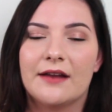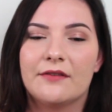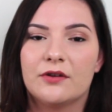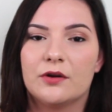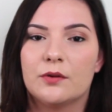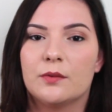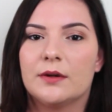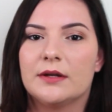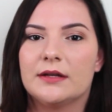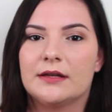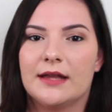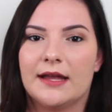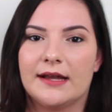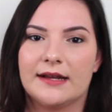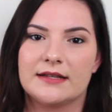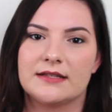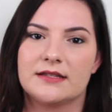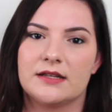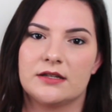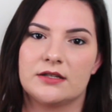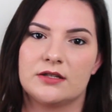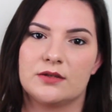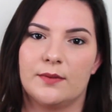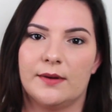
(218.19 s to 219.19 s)
Everyone
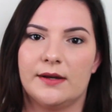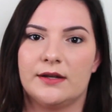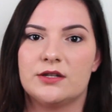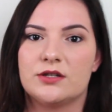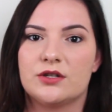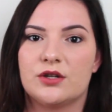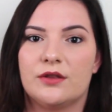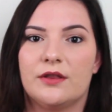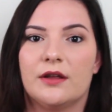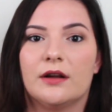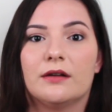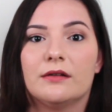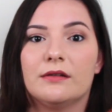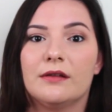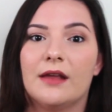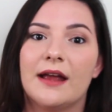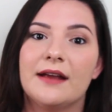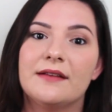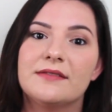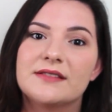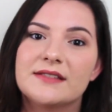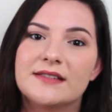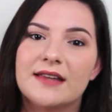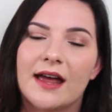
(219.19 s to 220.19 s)
likes to switch their
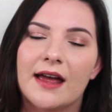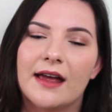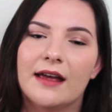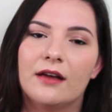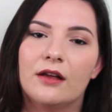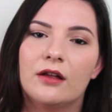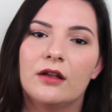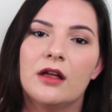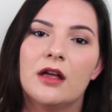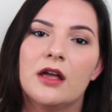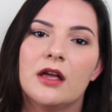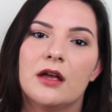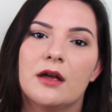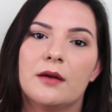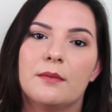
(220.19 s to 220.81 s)
lifestyle,